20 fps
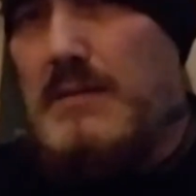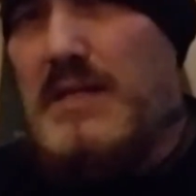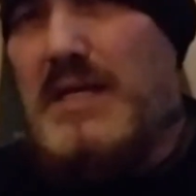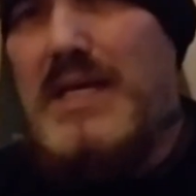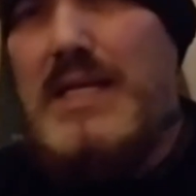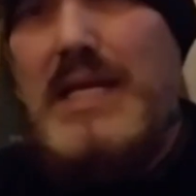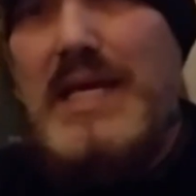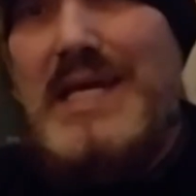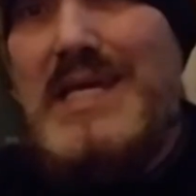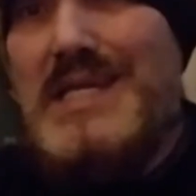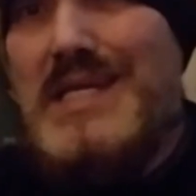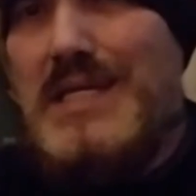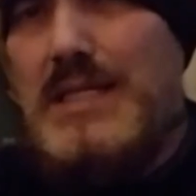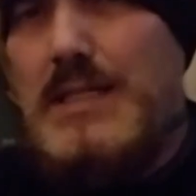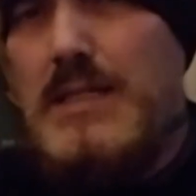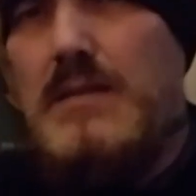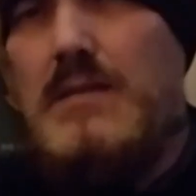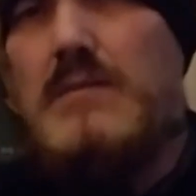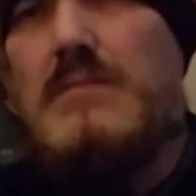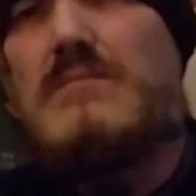and eat it.
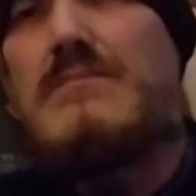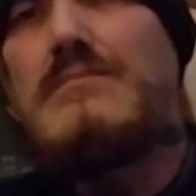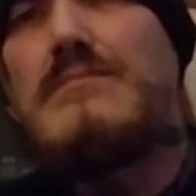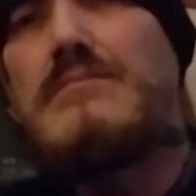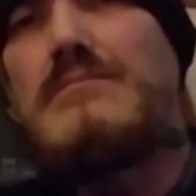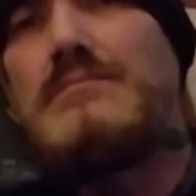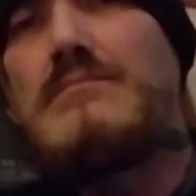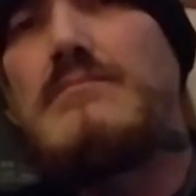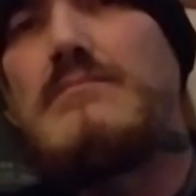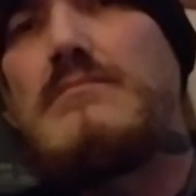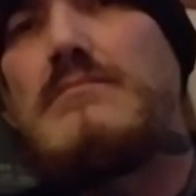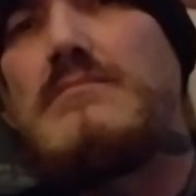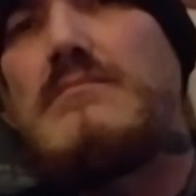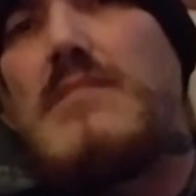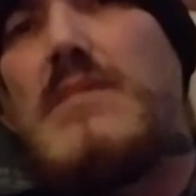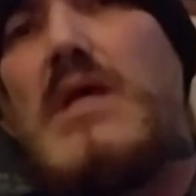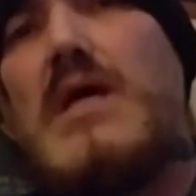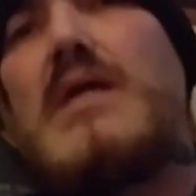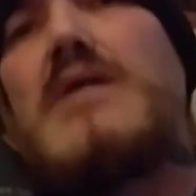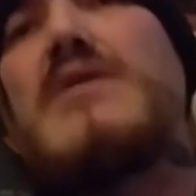
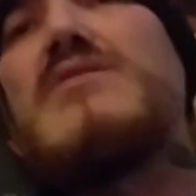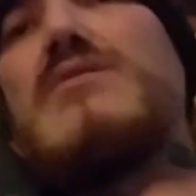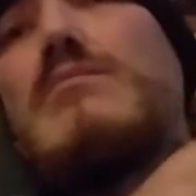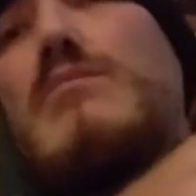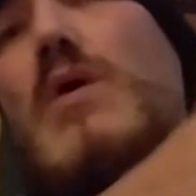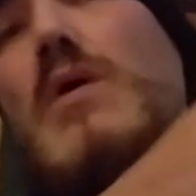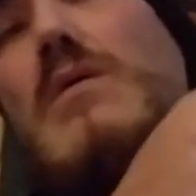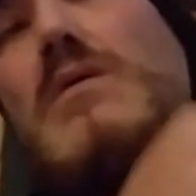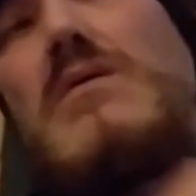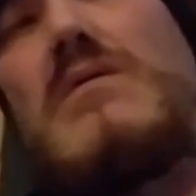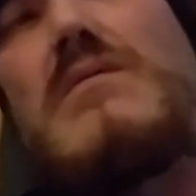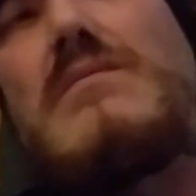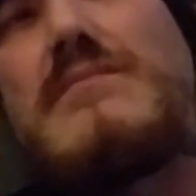And tomorrow,